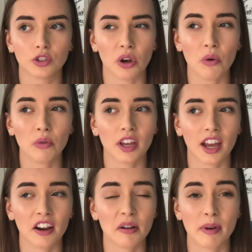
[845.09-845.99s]
don't
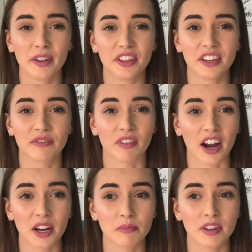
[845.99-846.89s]
care about the
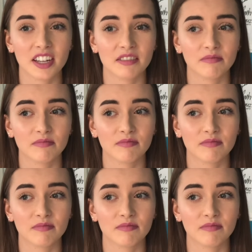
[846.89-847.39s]
environment